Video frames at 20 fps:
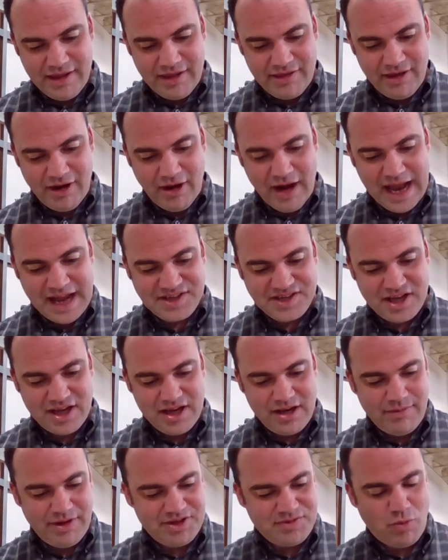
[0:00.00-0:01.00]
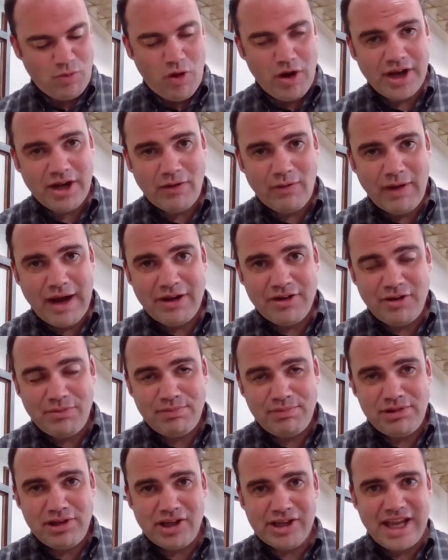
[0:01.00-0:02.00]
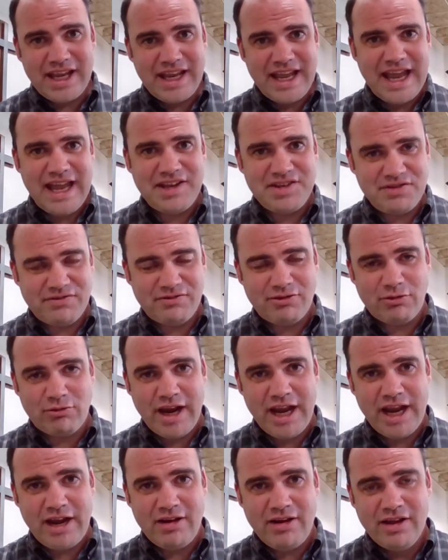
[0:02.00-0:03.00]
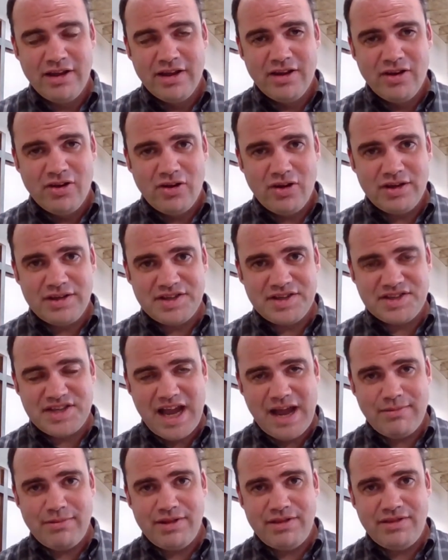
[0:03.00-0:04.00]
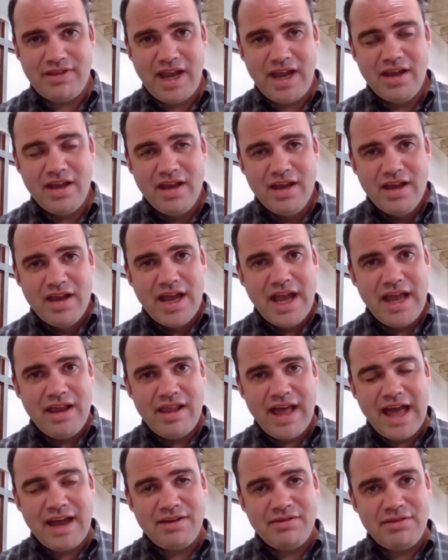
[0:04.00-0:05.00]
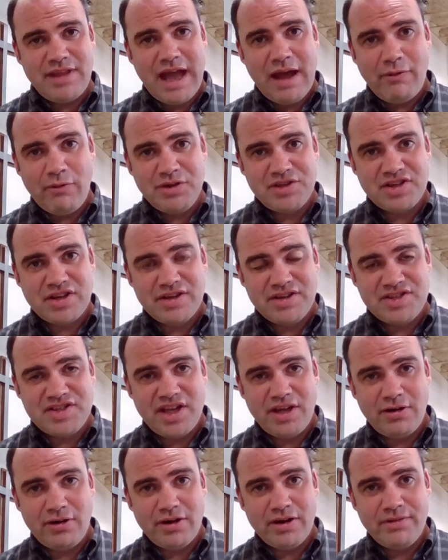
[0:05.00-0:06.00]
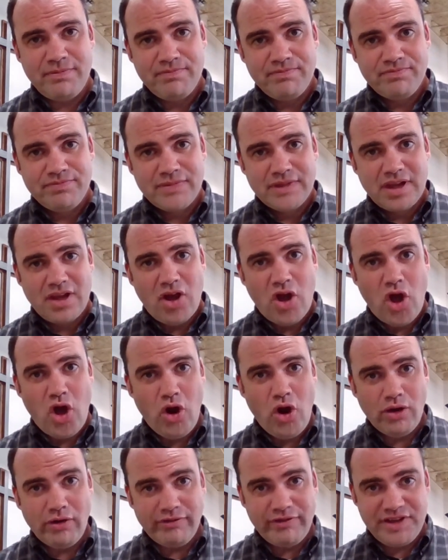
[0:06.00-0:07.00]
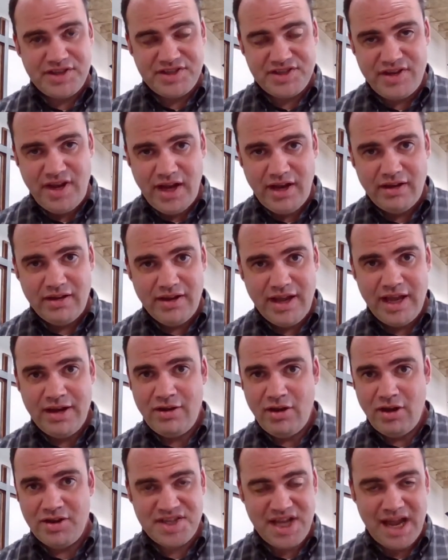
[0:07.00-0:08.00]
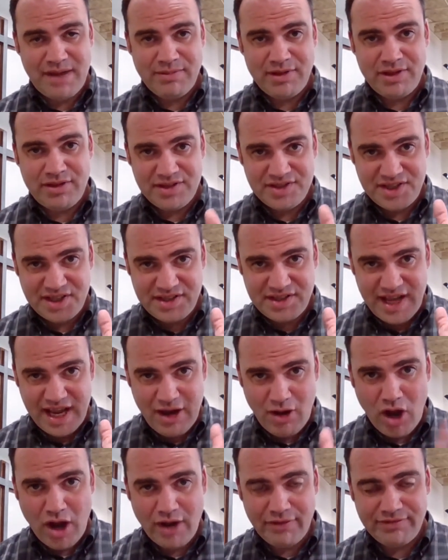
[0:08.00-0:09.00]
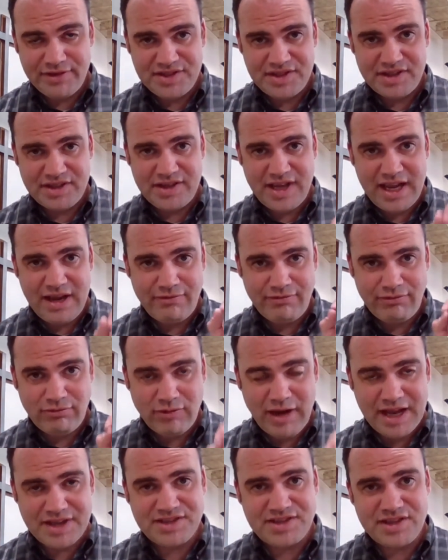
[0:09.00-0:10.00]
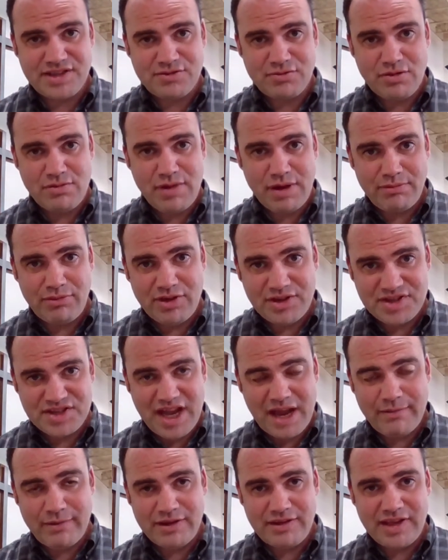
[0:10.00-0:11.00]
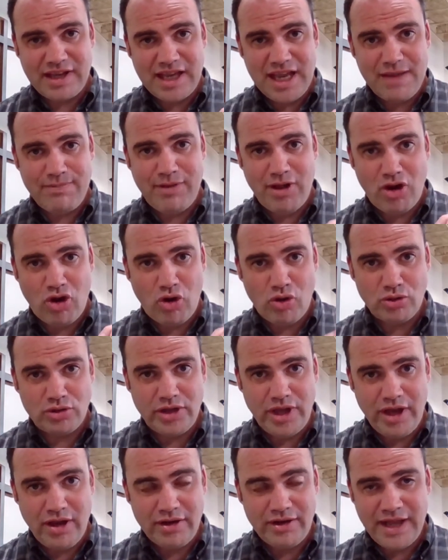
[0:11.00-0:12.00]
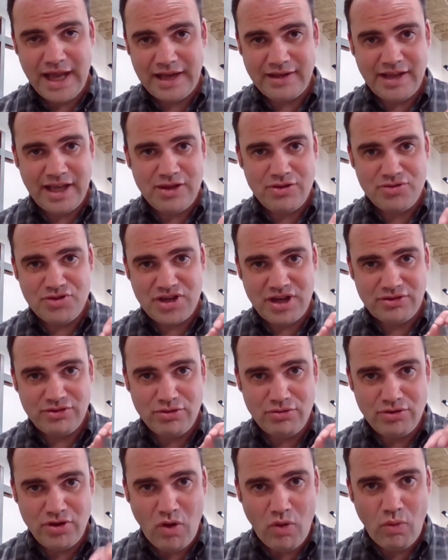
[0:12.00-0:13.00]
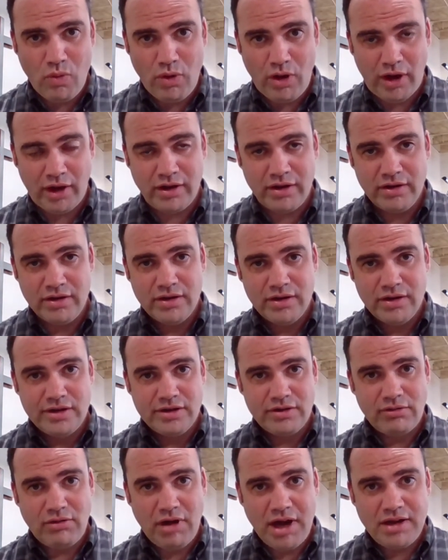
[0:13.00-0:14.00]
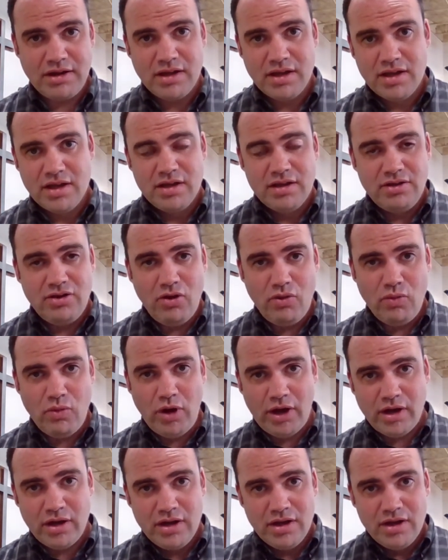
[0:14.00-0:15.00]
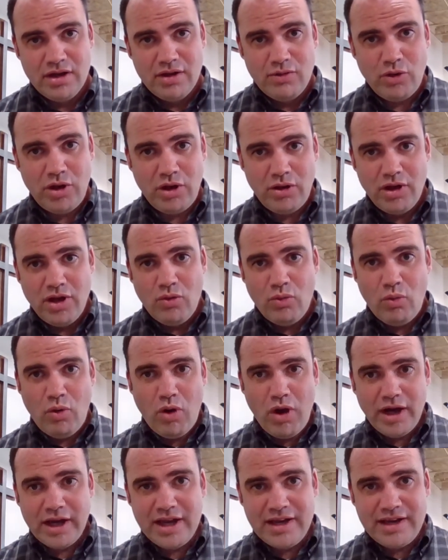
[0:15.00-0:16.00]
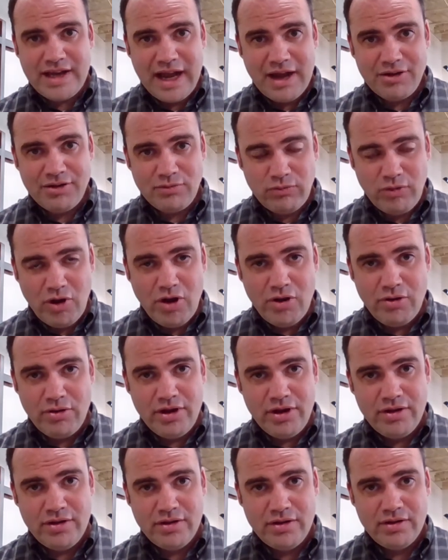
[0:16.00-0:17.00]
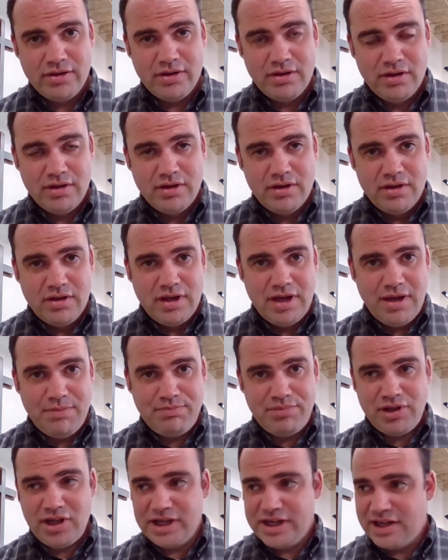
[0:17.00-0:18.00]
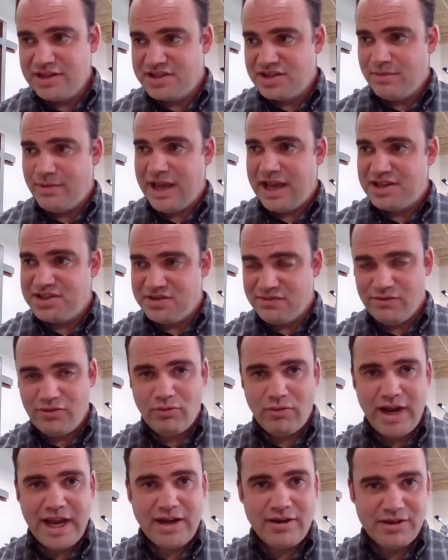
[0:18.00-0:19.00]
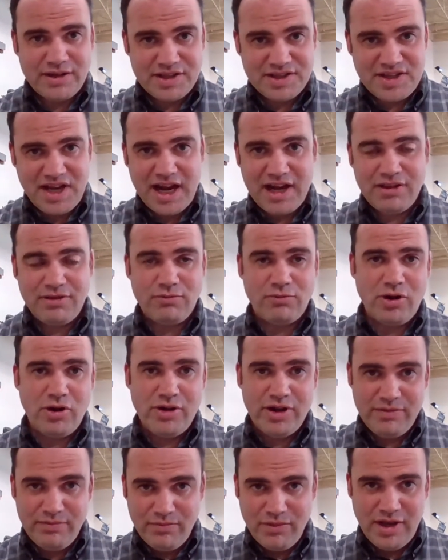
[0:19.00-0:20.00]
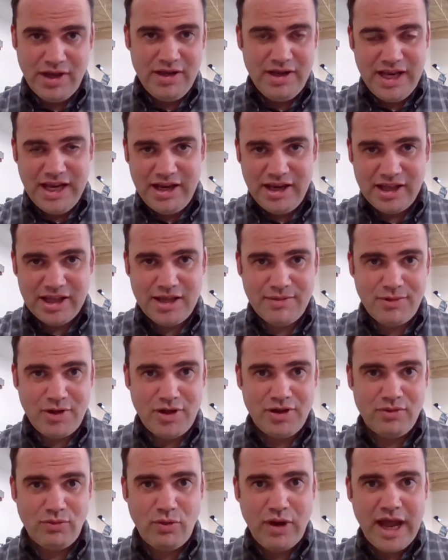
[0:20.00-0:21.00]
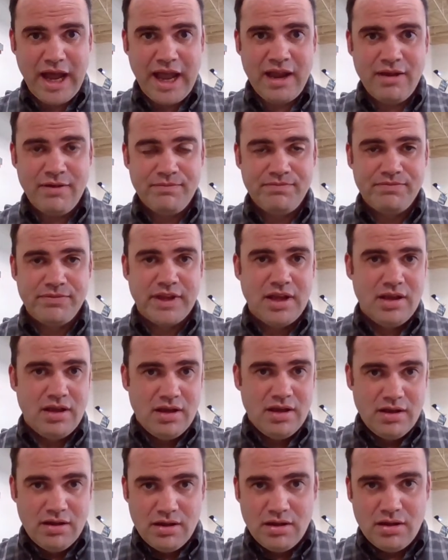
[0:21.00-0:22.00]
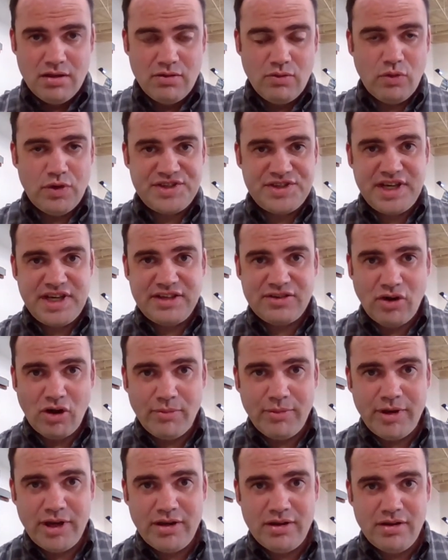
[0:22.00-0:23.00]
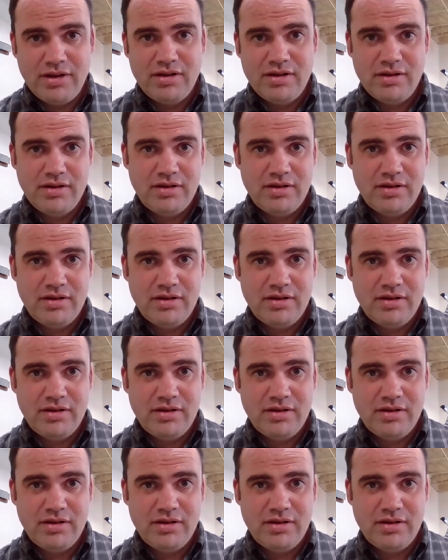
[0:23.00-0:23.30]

They're asking him, he's walking around, they're plucking heads of grain on the Sabbath day. And that was considered harvesting. And Sabbath is a day off, it's a day of rest. It's remember the Sabbath to keep it holy. On that day you shall do no work. Right? No work. Well, walking down the road and plucking some heads of grain on the side of the road and eating them on the way was determined